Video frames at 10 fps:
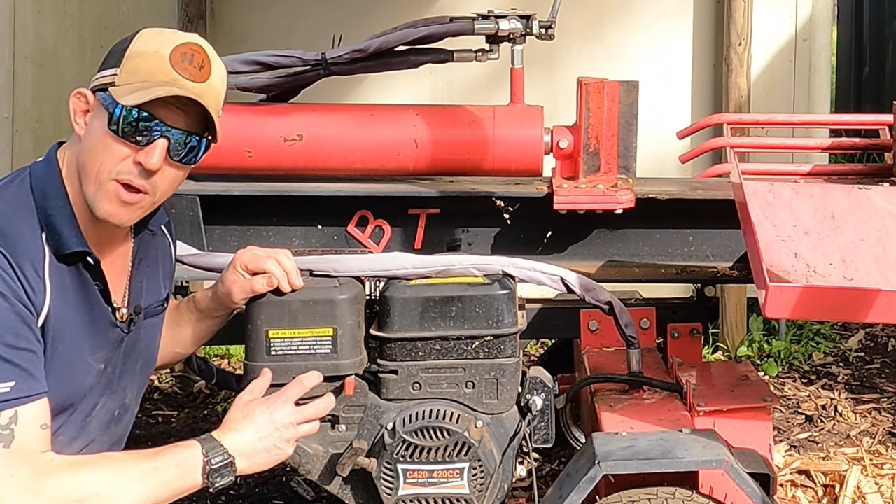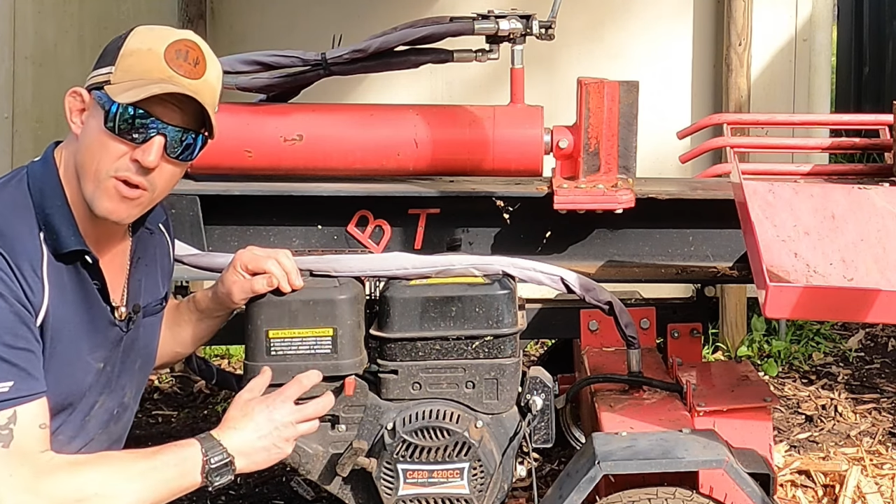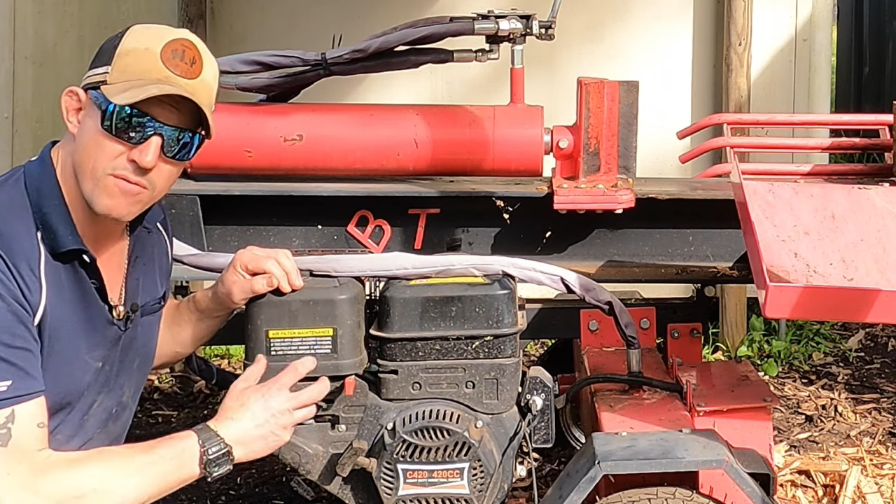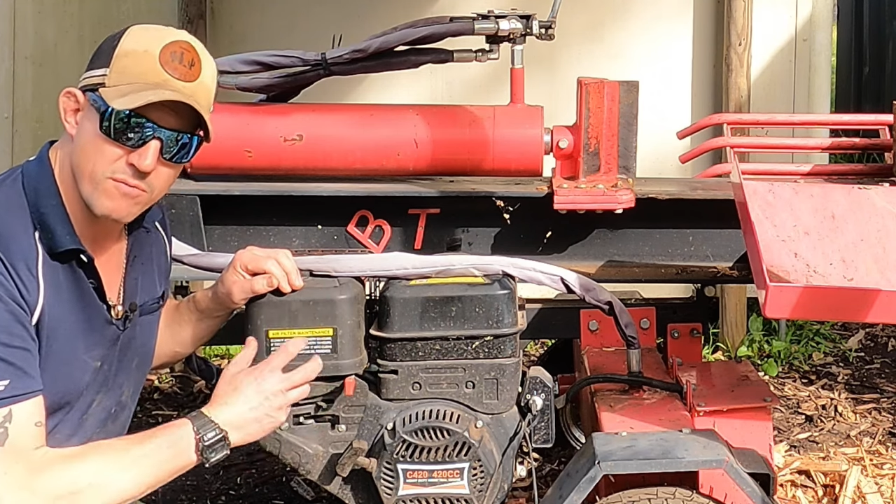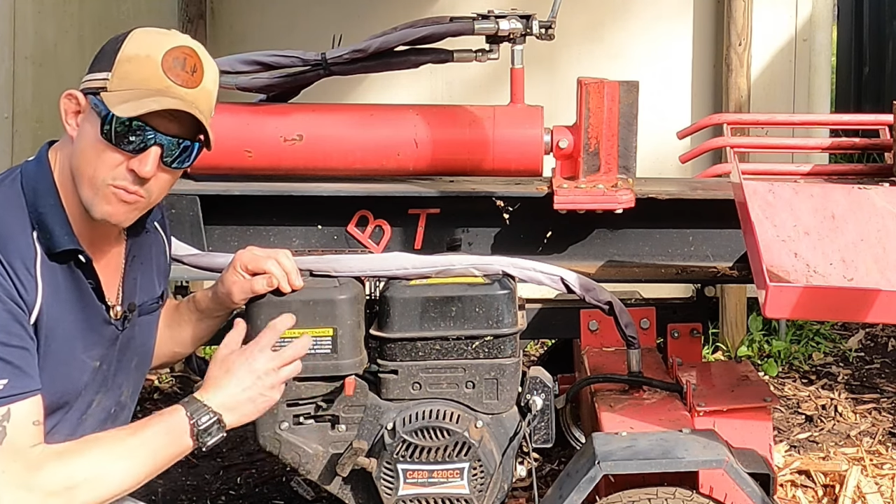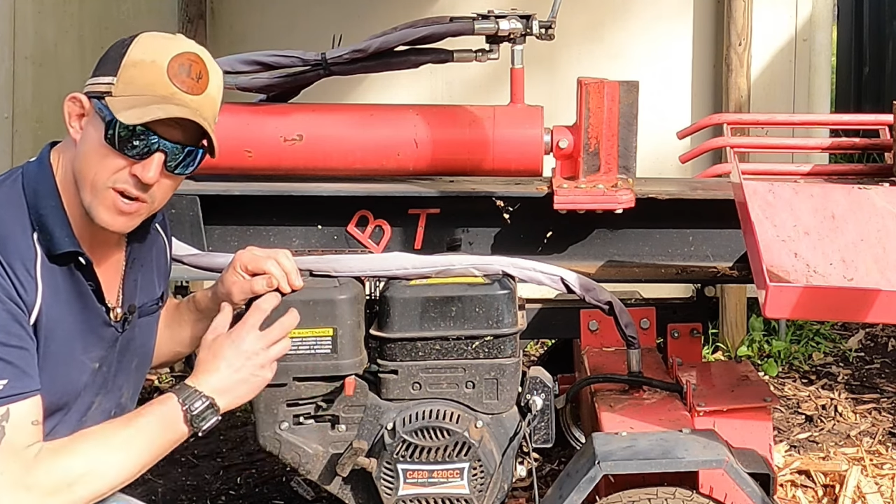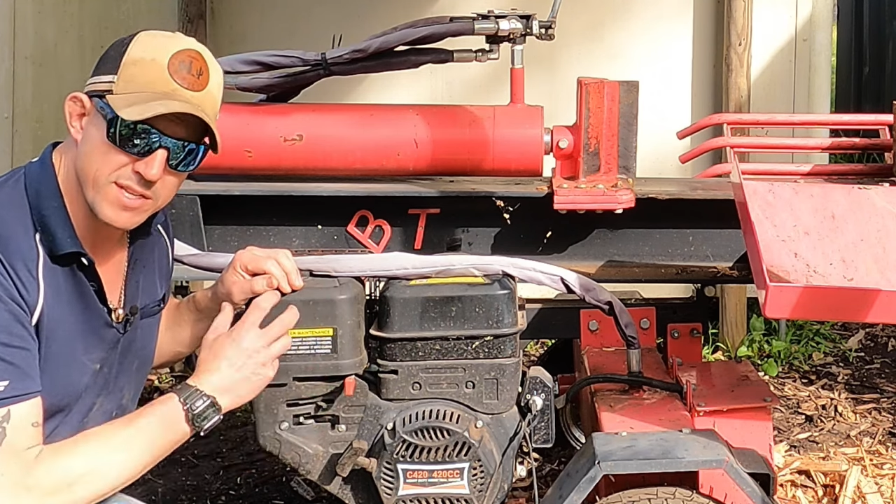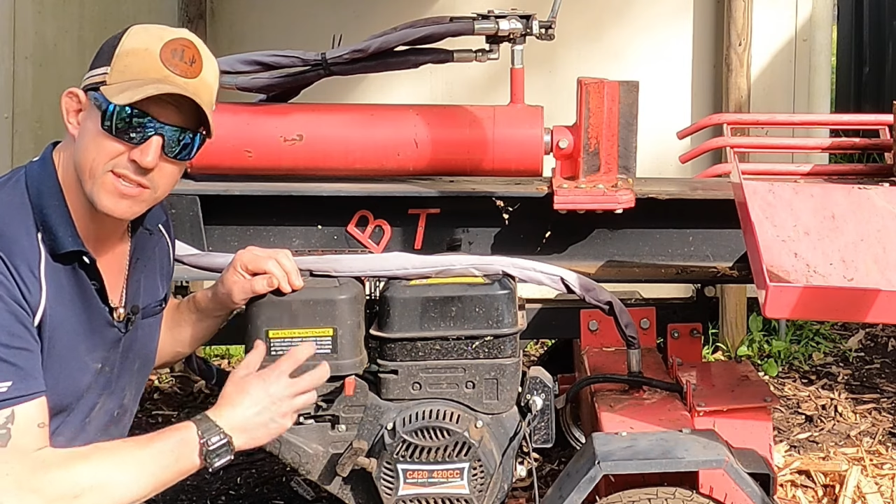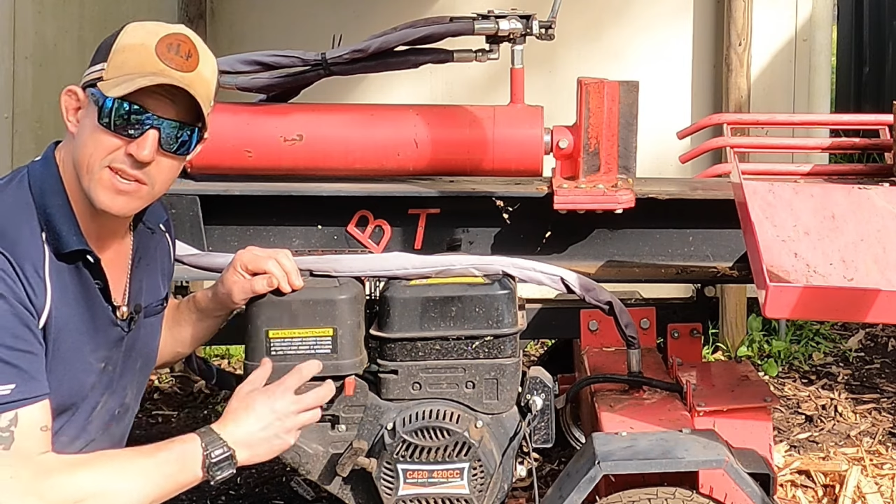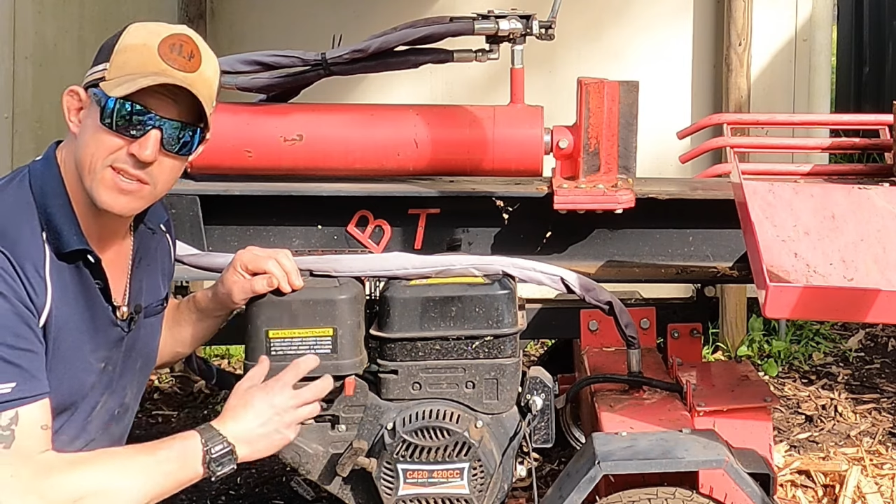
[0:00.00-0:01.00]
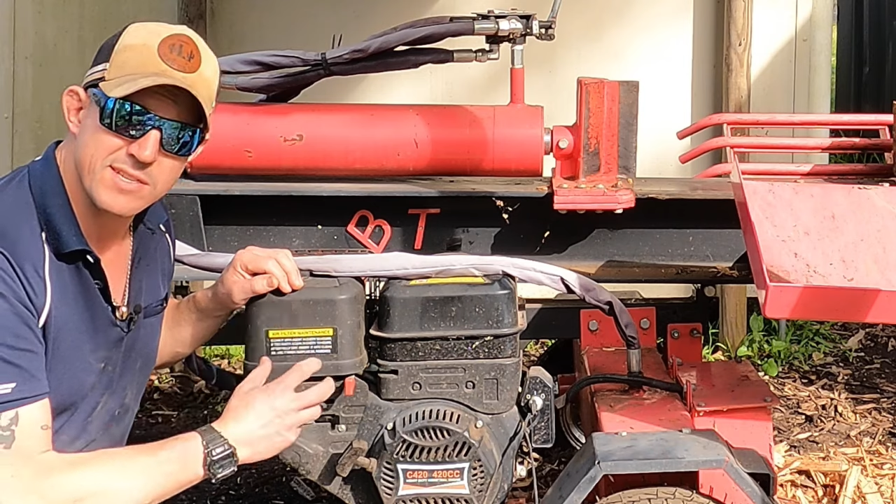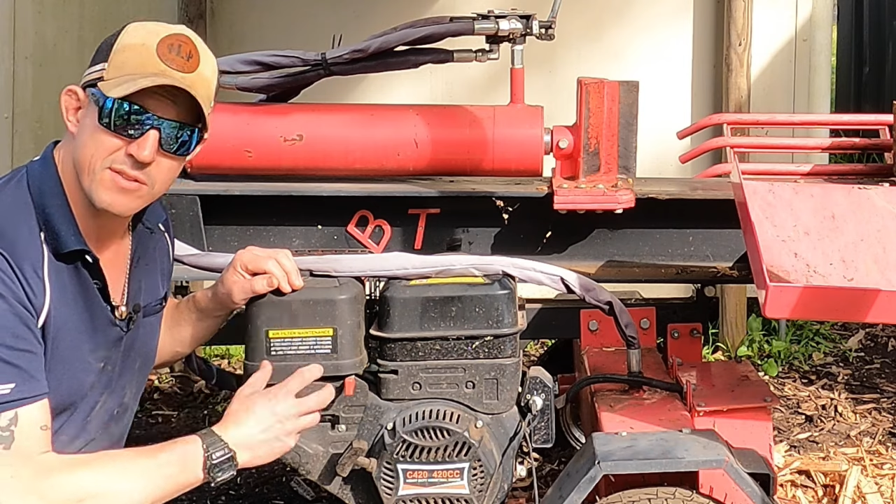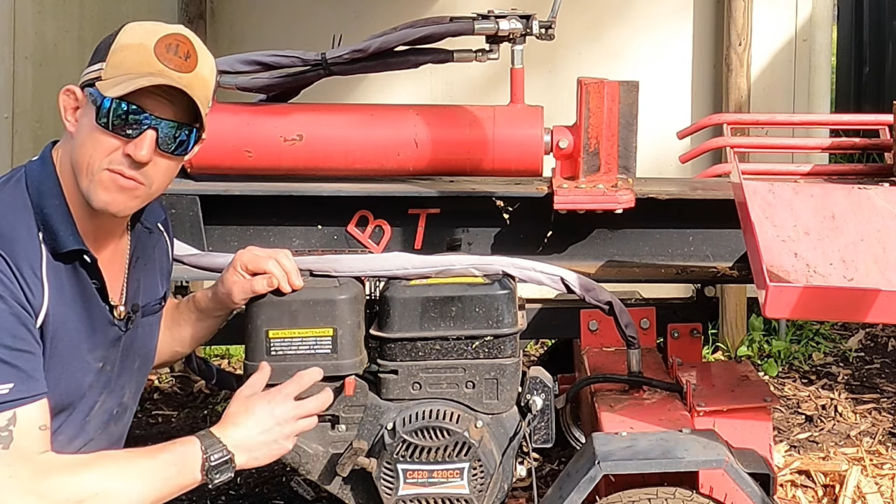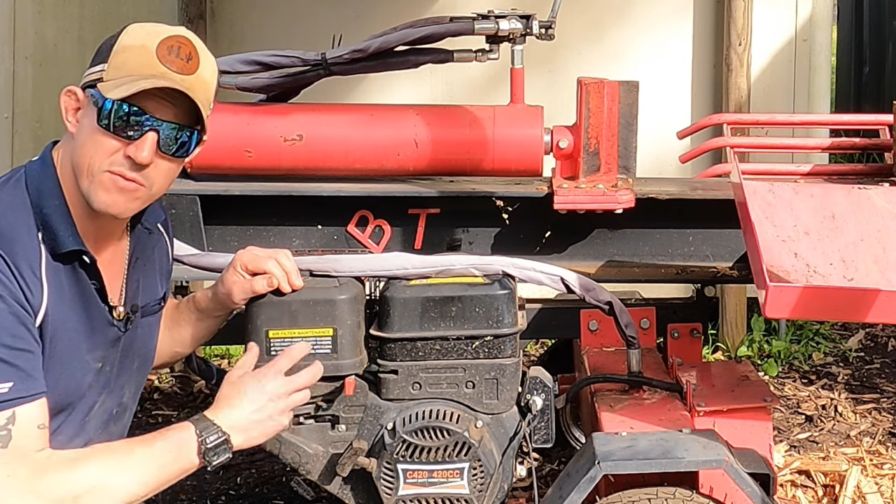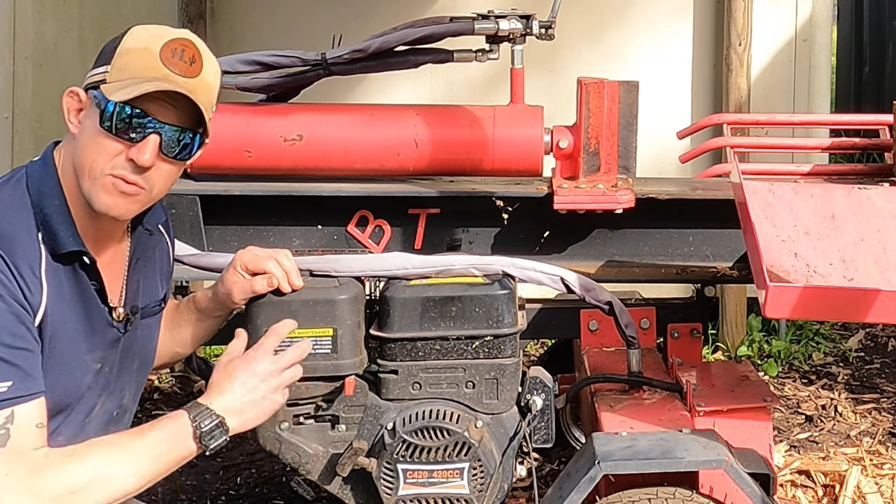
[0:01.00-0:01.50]
over when it sits and
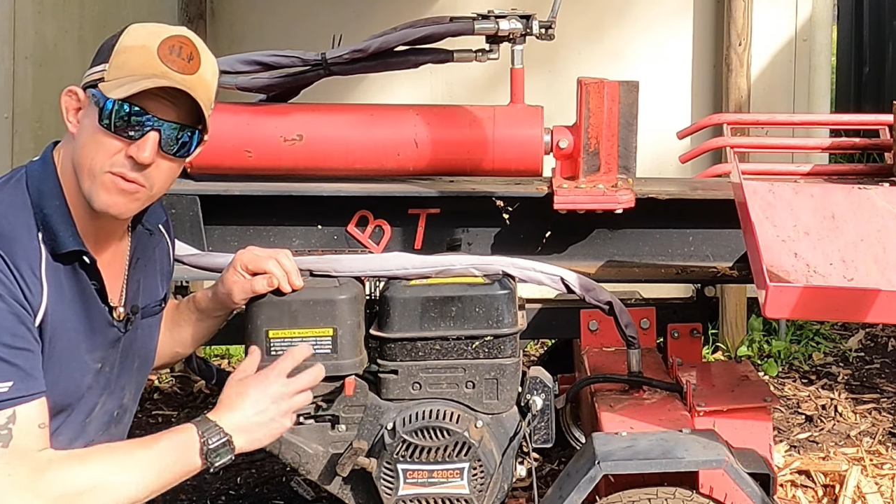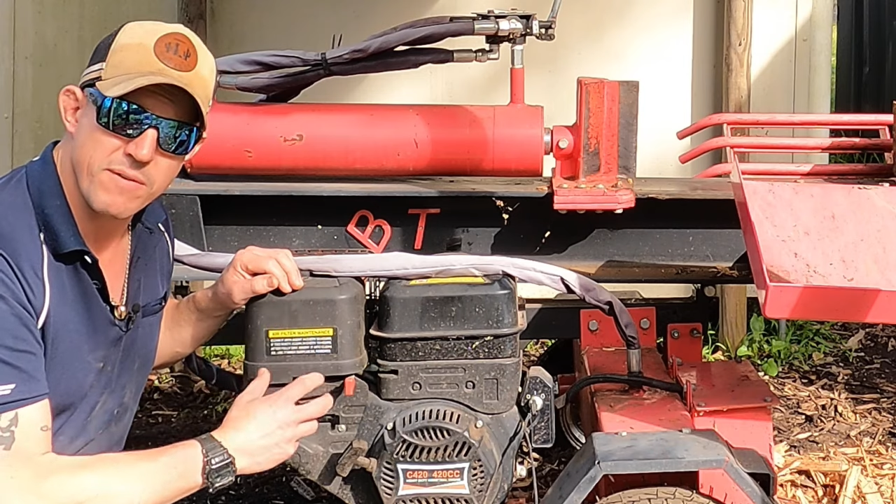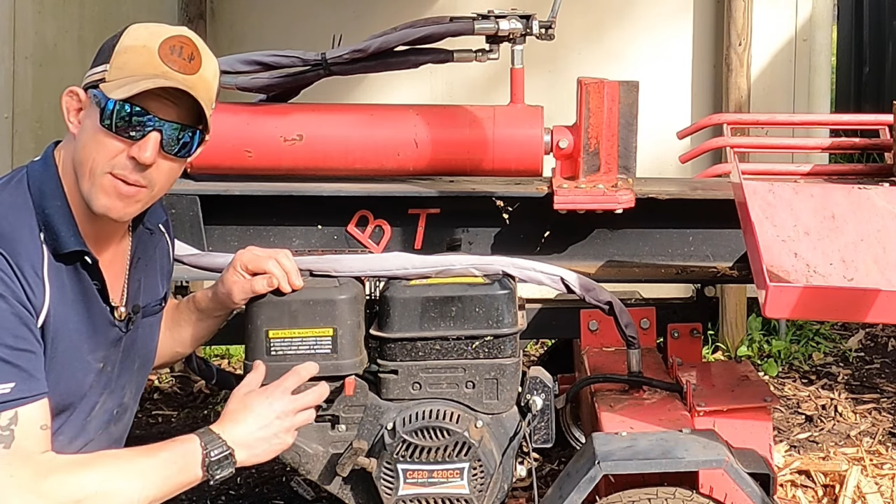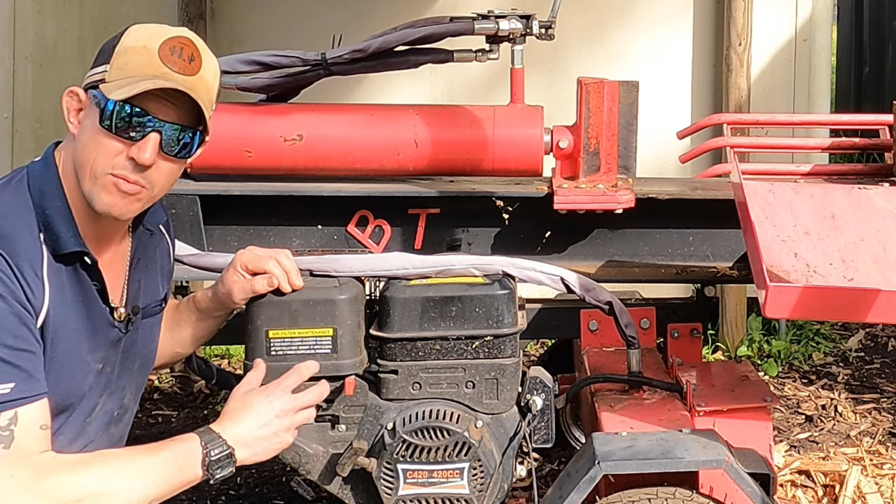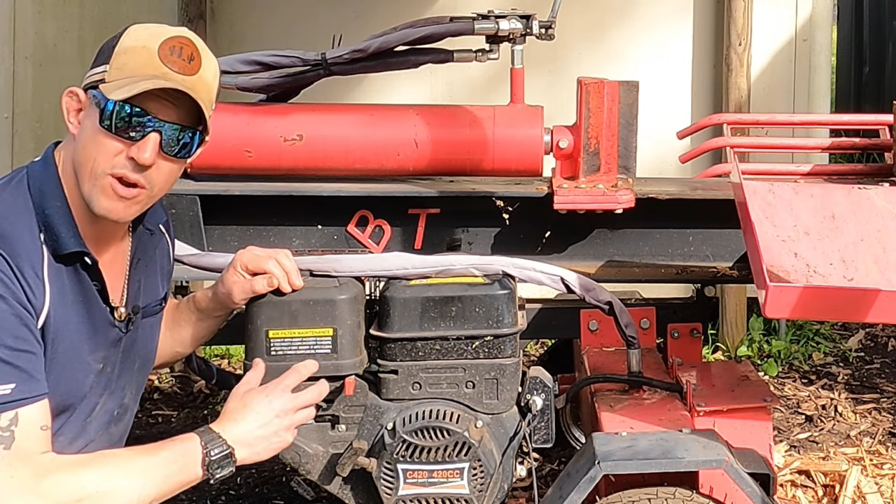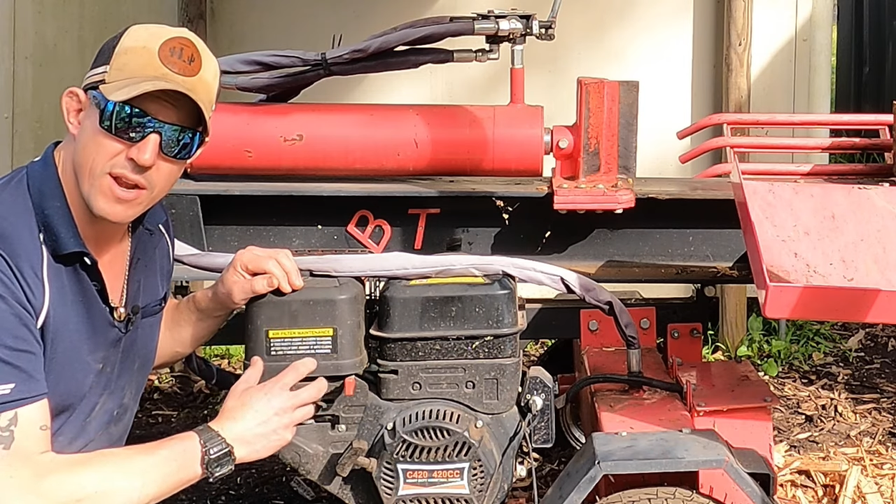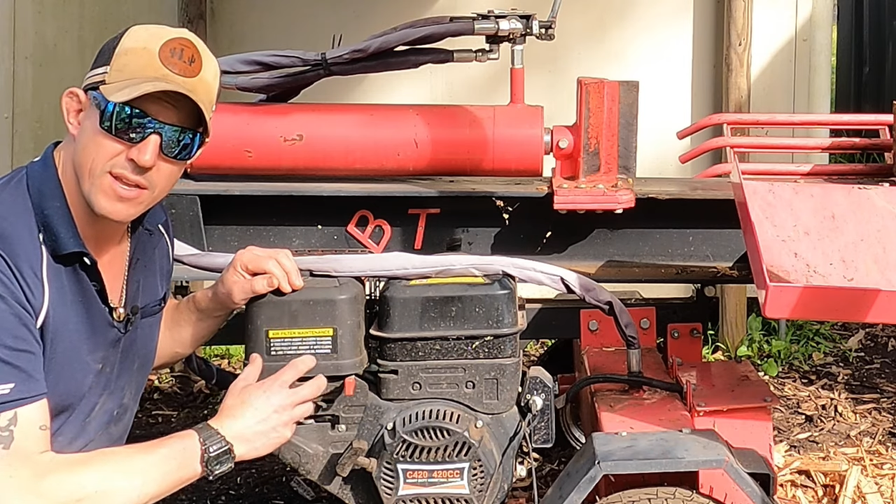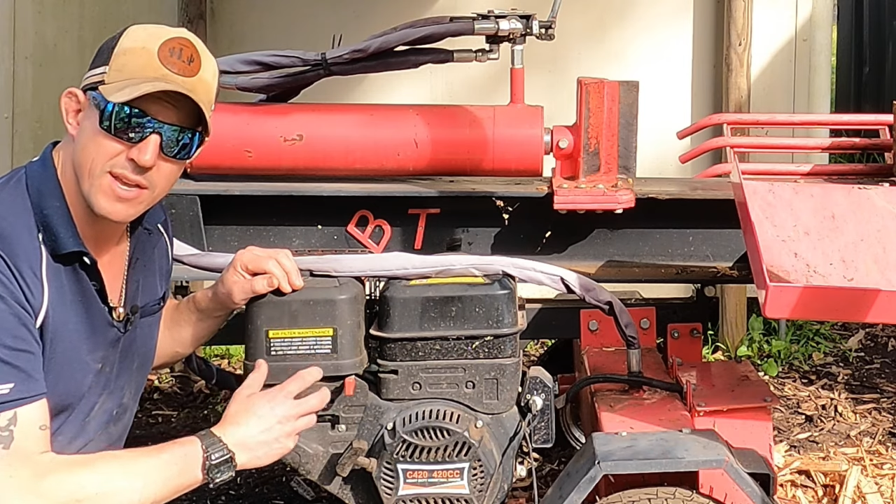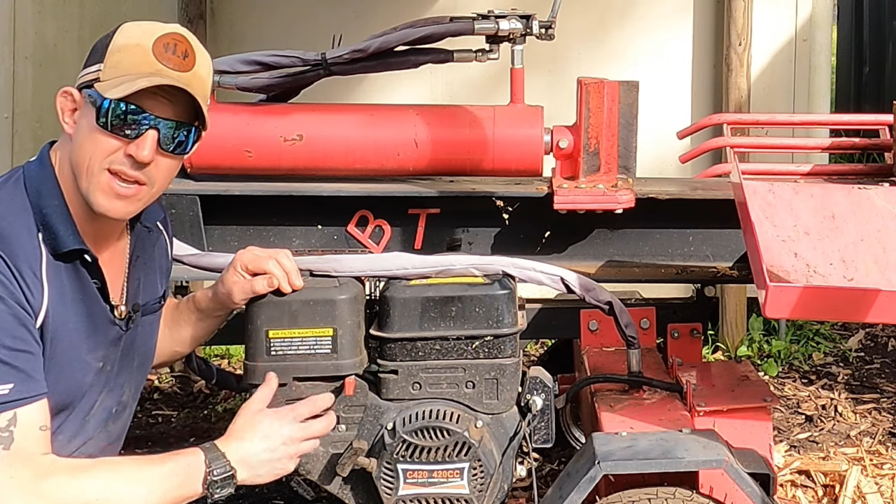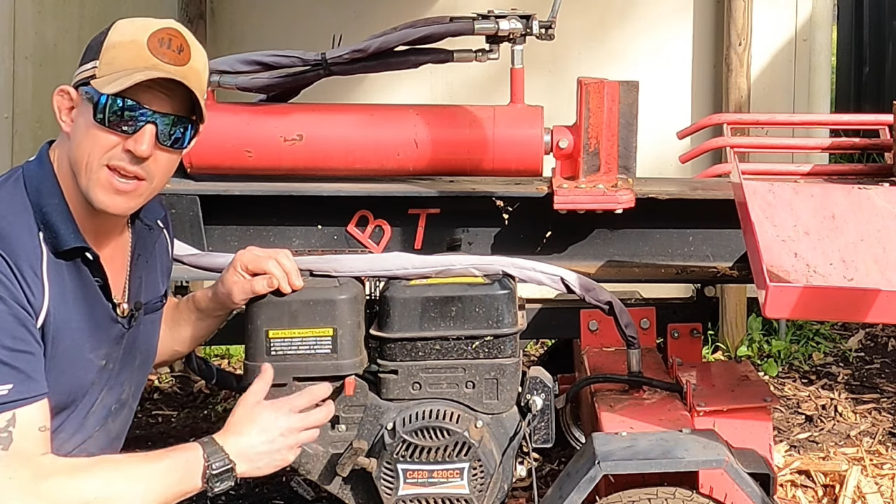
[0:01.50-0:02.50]
the fuel evaporating,